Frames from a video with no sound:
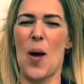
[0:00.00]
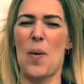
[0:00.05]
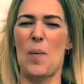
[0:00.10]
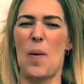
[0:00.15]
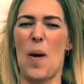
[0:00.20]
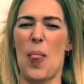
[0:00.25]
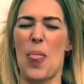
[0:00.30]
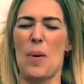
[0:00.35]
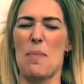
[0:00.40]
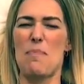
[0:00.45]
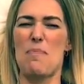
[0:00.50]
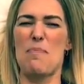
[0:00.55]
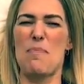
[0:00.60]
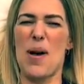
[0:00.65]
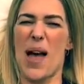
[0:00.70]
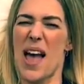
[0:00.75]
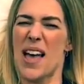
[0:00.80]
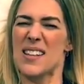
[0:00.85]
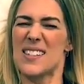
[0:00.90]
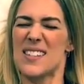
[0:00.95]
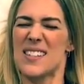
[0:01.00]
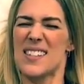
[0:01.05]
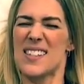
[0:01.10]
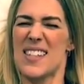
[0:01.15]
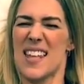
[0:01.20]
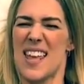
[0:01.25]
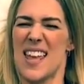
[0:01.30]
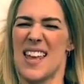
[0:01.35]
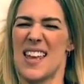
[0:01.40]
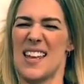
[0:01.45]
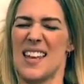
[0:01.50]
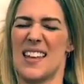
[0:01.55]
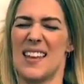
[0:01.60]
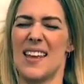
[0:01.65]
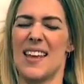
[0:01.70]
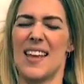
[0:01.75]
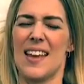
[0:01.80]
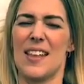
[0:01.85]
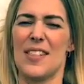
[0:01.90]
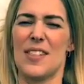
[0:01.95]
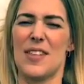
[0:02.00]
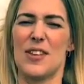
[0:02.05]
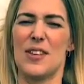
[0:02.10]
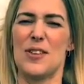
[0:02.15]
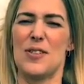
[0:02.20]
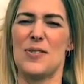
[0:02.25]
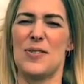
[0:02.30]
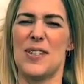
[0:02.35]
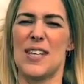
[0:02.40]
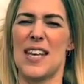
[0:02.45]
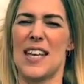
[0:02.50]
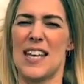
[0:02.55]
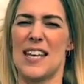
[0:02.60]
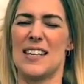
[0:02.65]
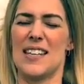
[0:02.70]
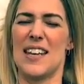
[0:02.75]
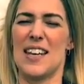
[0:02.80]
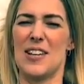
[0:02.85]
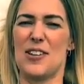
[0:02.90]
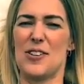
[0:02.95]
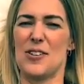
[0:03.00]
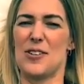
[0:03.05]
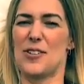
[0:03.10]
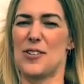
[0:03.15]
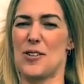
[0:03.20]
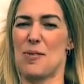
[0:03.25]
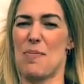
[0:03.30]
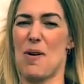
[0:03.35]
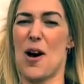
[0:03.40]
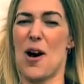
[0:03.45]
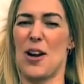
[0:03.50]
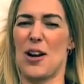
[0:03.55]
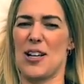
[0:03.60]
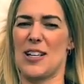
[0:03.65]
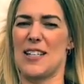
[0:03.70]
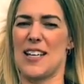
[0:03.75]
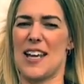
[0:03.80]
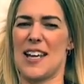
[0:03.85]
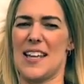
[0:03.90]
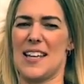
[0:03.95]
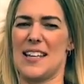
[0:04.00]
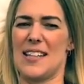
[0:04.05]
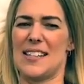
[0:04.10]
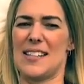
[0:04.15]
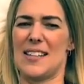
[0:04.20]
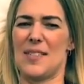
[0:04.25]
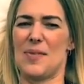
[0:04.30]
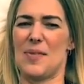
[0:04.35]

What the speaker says: what the best thing that you did in your summer holidays